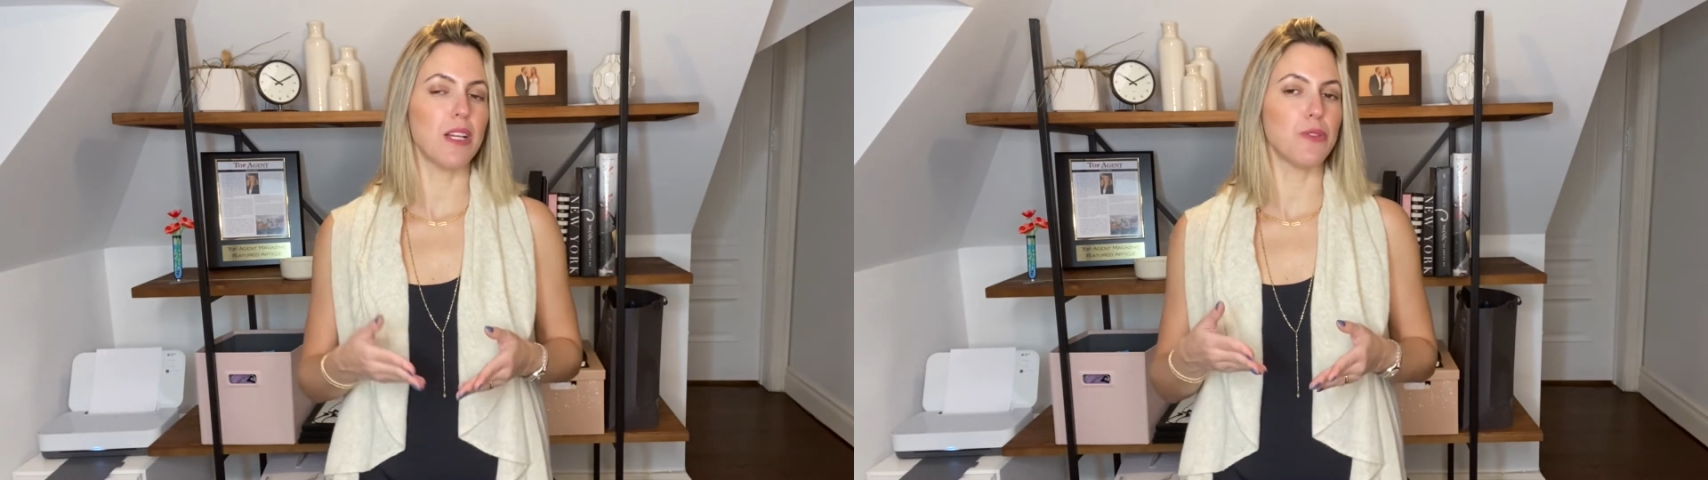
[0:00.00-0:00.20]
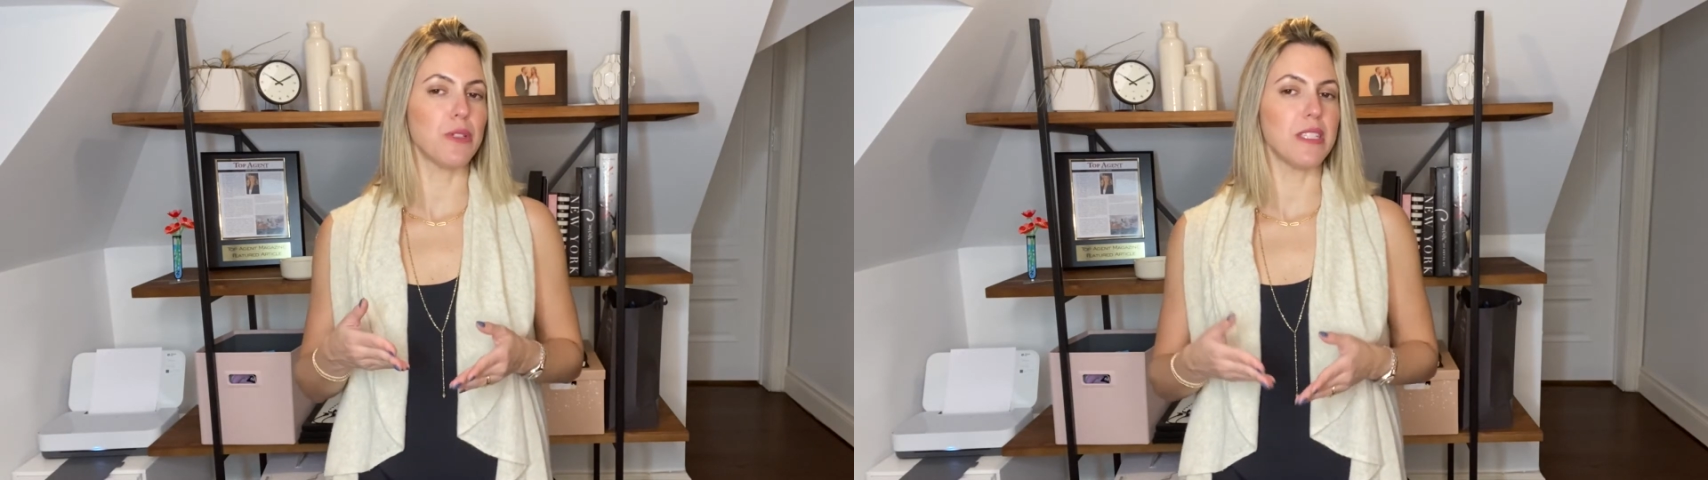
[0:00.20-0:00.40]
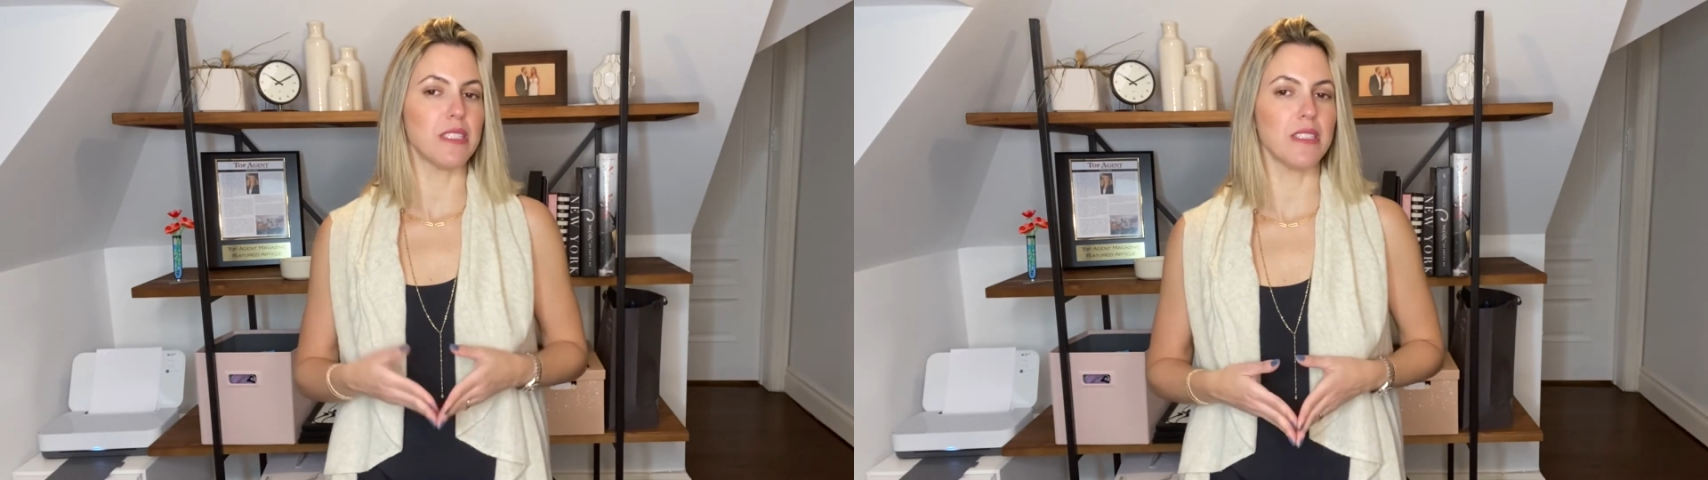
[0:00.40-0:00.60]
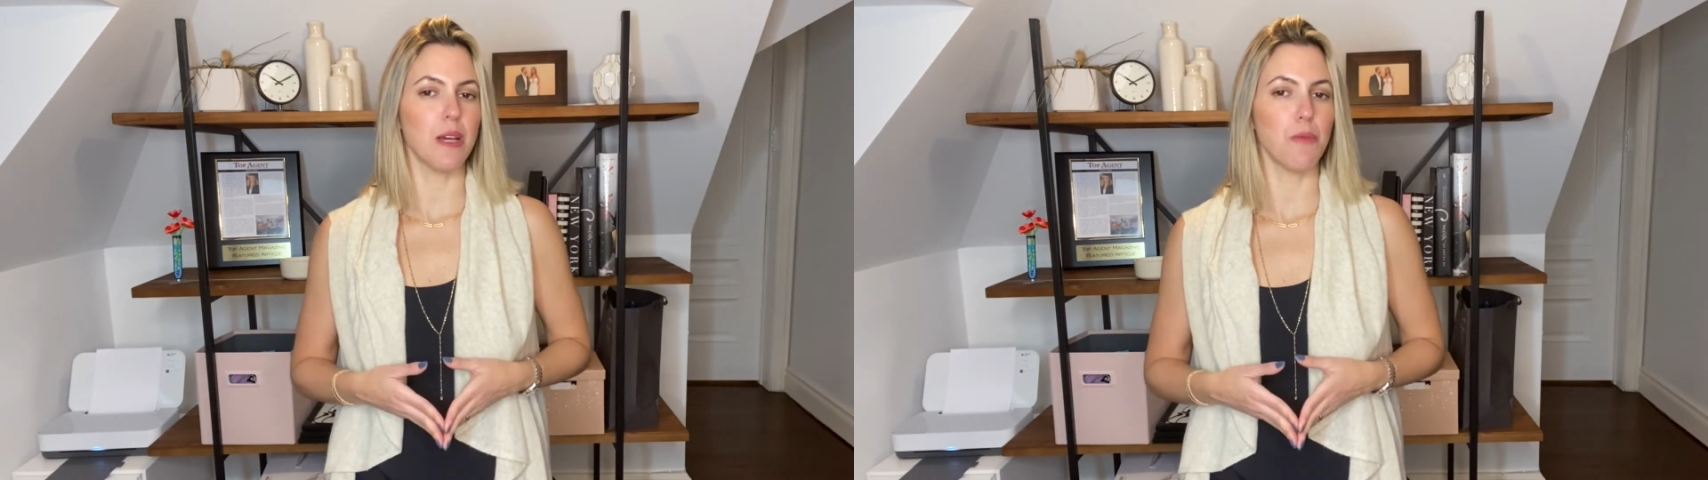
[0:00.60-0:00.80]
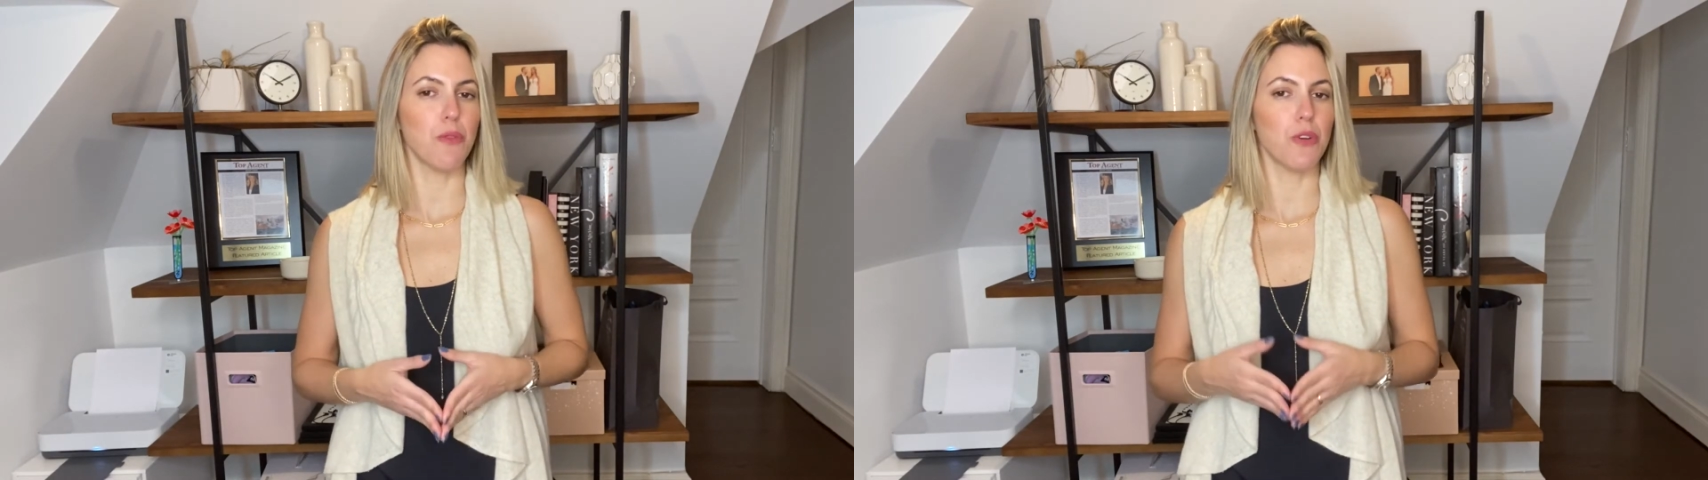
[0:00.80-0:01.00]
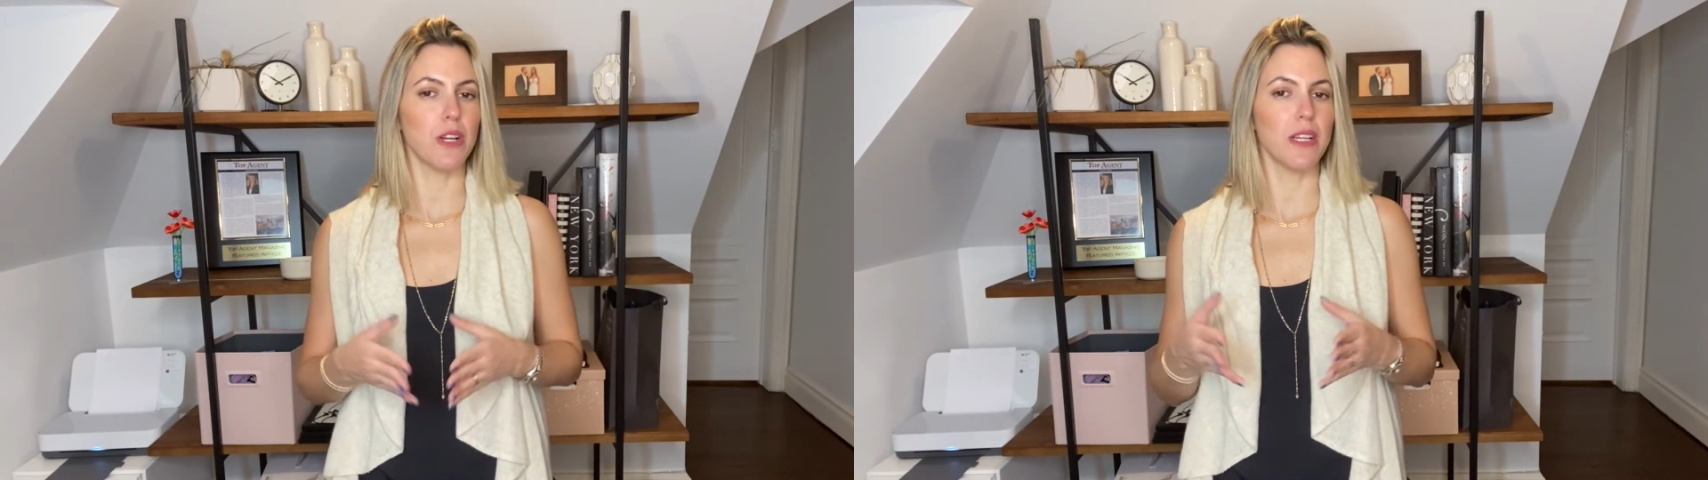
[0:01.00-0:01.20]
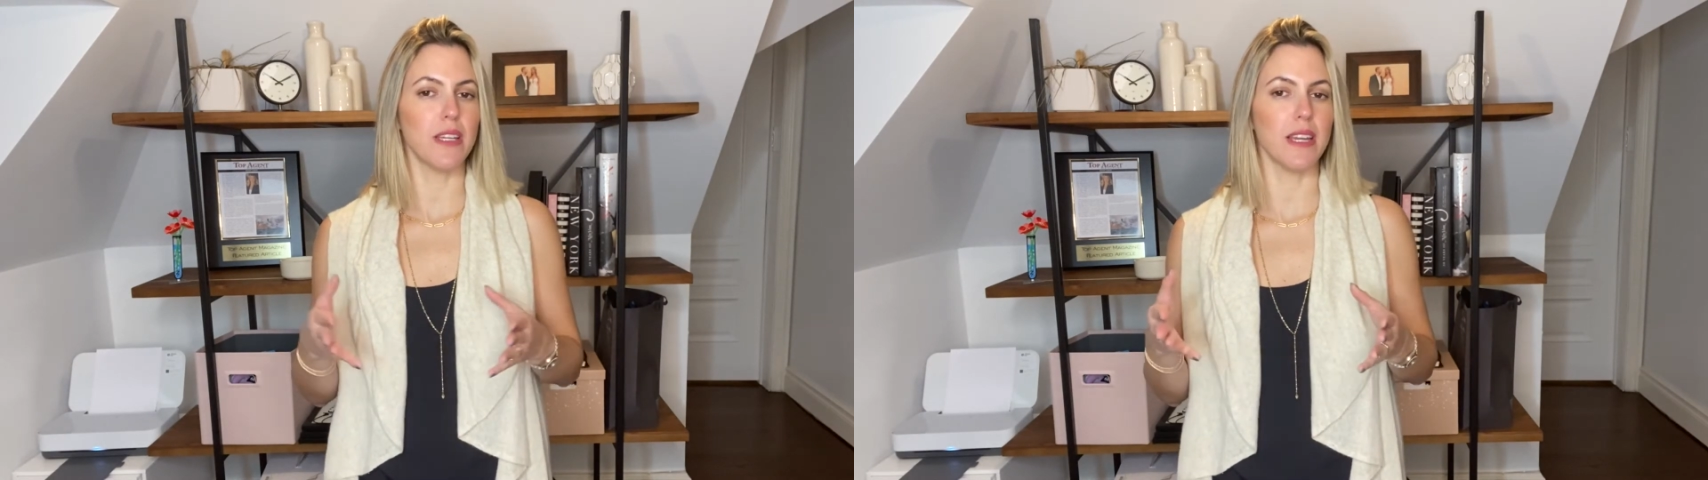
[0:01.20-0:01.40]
doing the same work